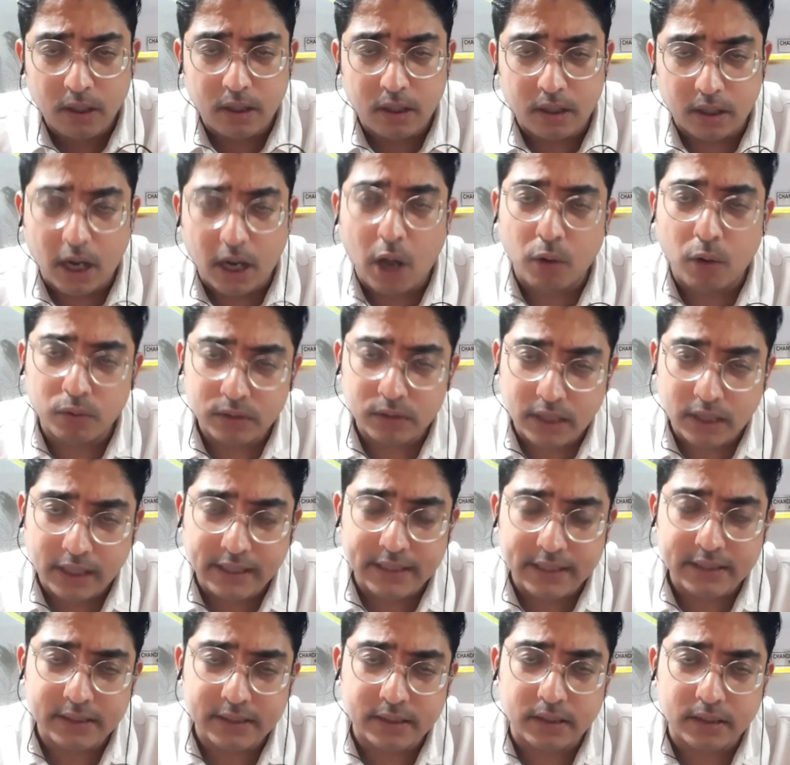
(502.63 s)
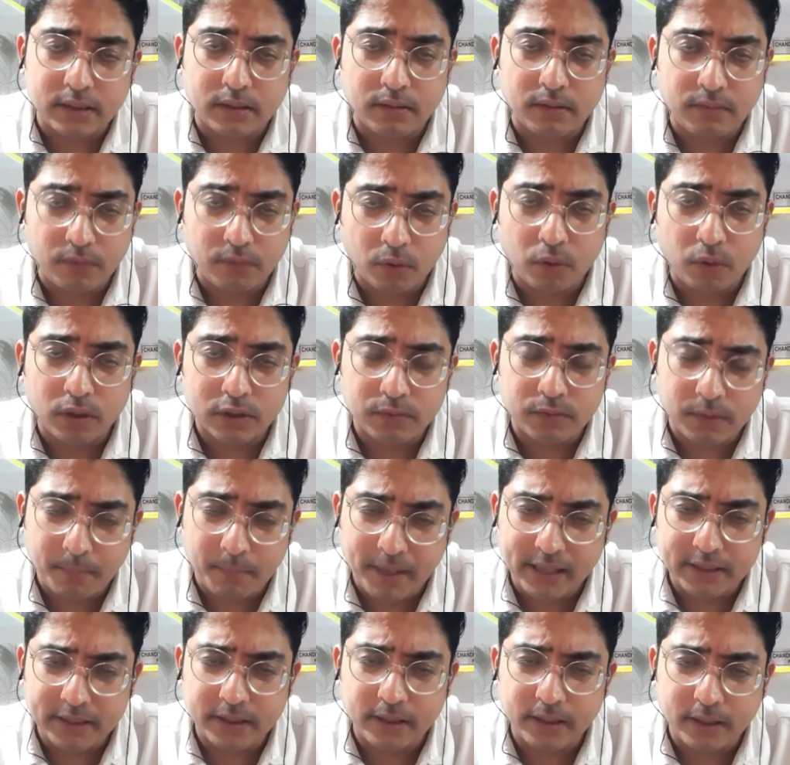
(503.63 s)
Rao's IS Focus One
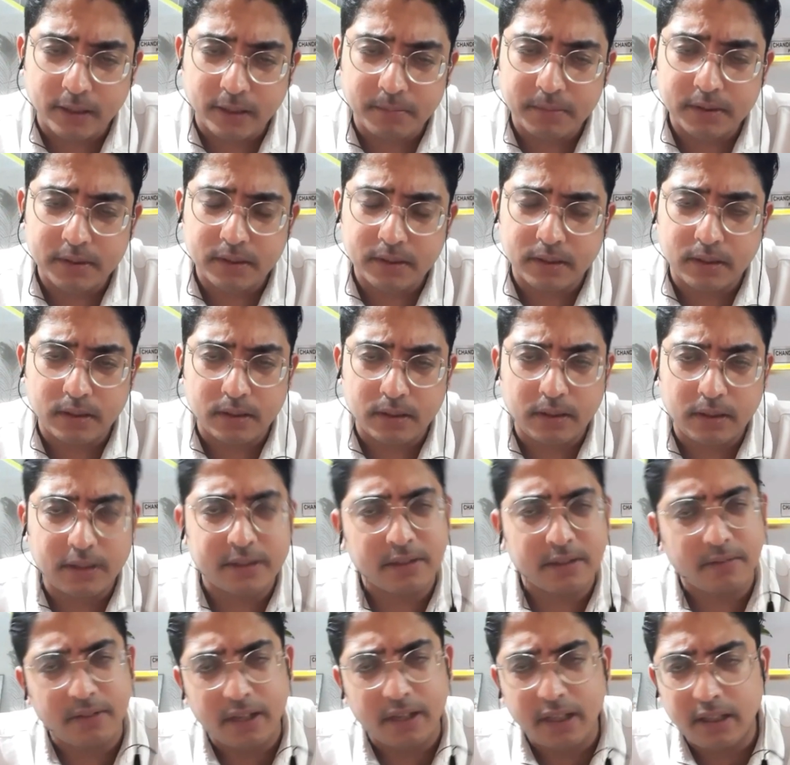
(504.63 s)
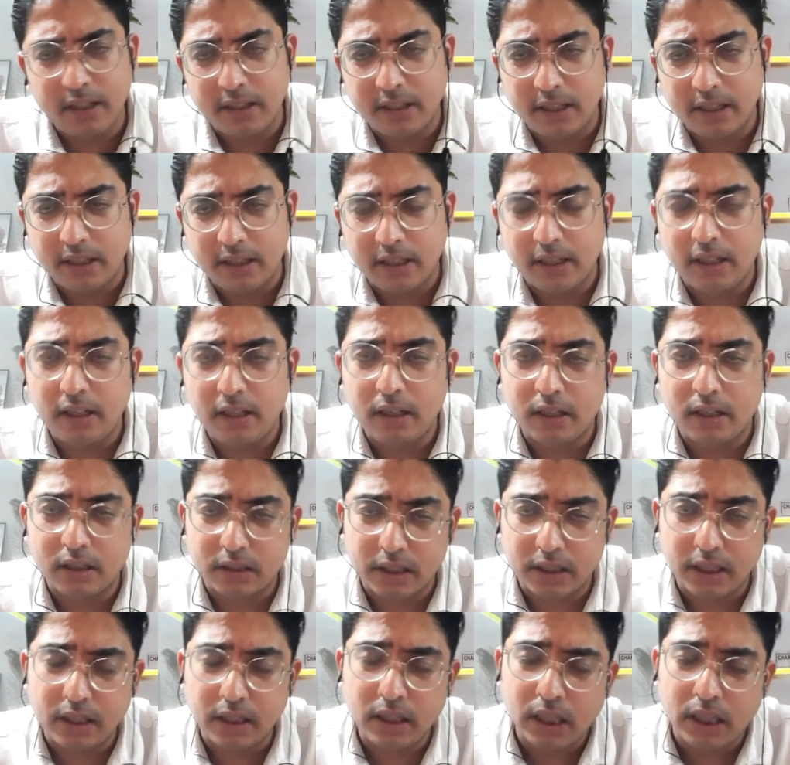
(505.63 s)
magazine comes. It's a very detailed
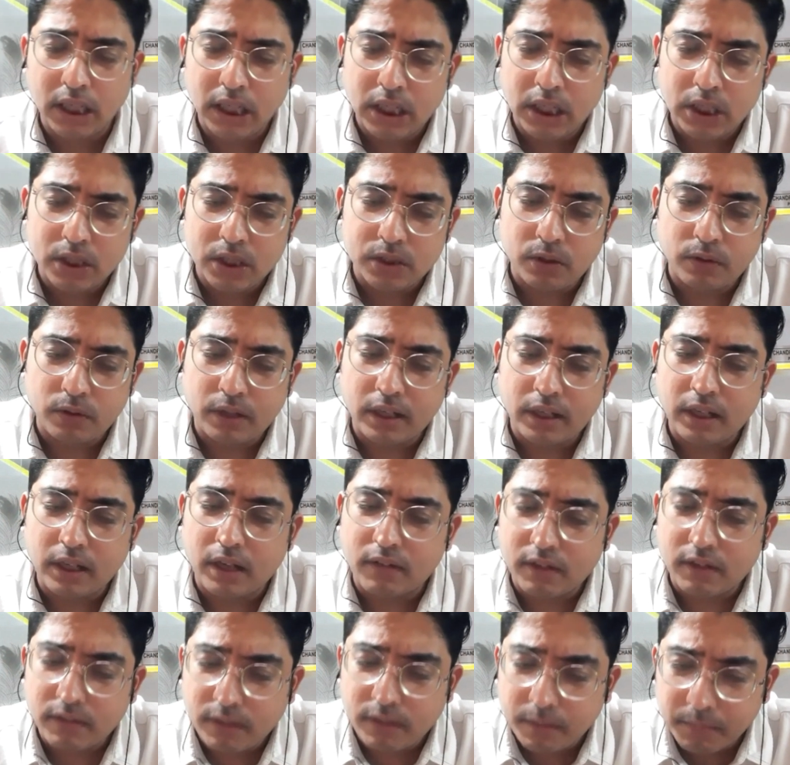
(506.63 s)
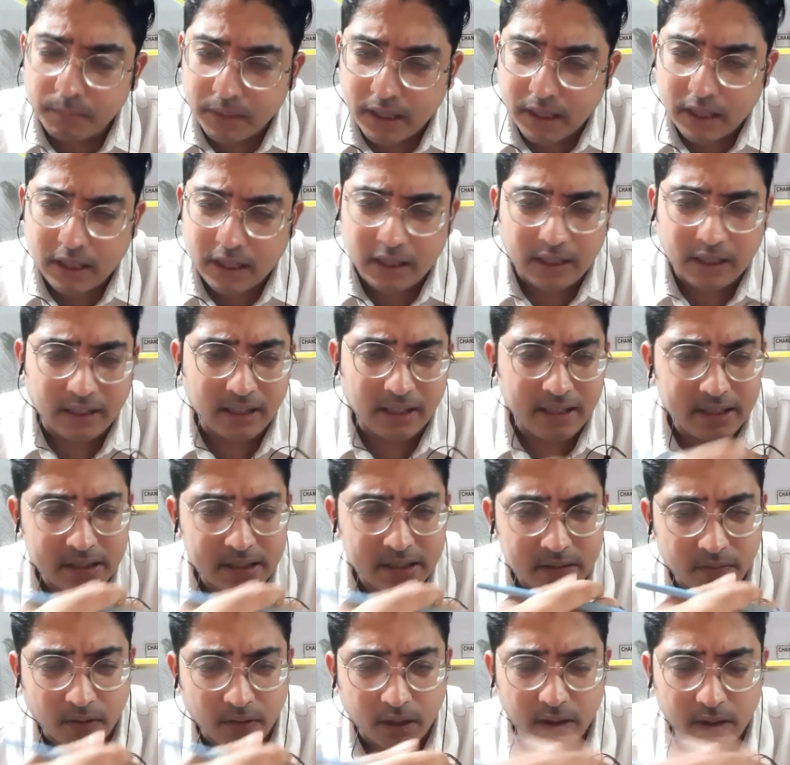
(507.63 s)
thing. So you can cover from there at
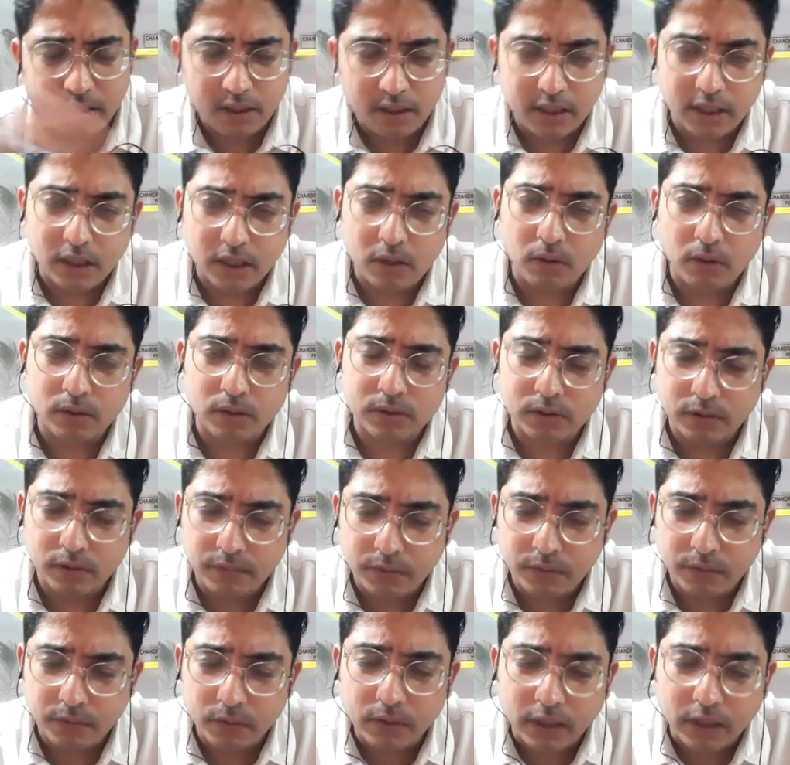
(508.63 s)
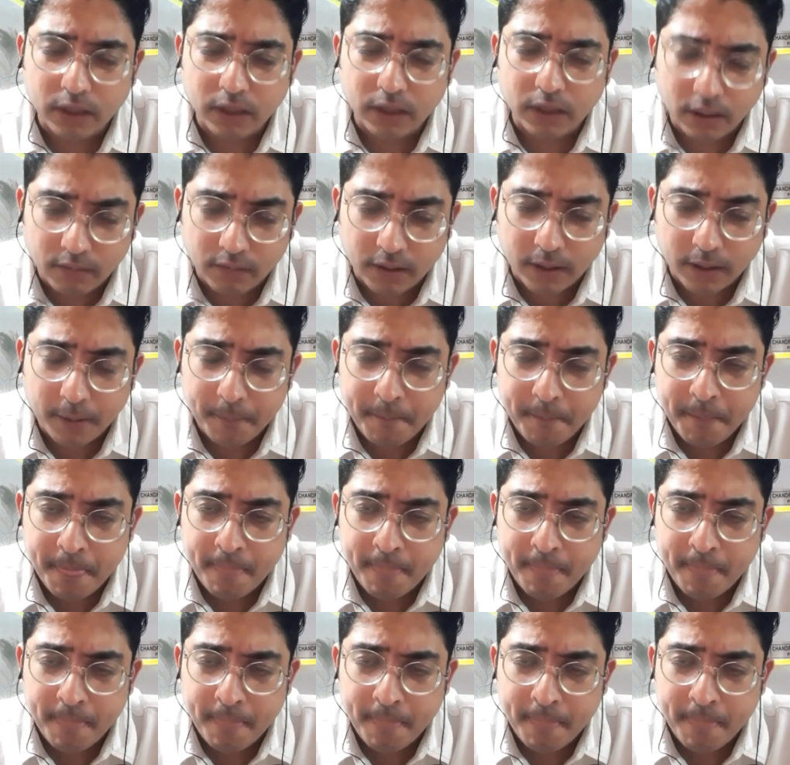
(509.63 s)
least 1 year also if you cover.